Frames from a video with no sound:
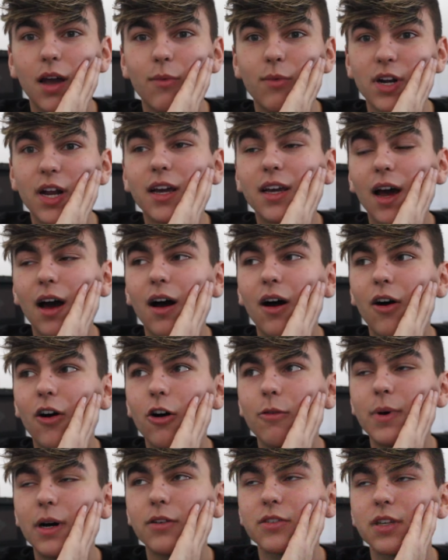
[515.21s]
And when I got
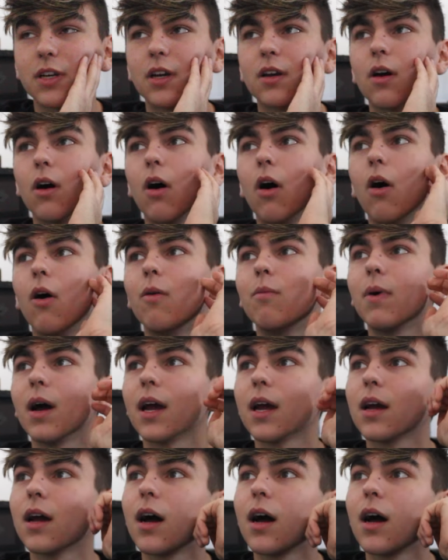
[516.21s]
home, I was like, oh my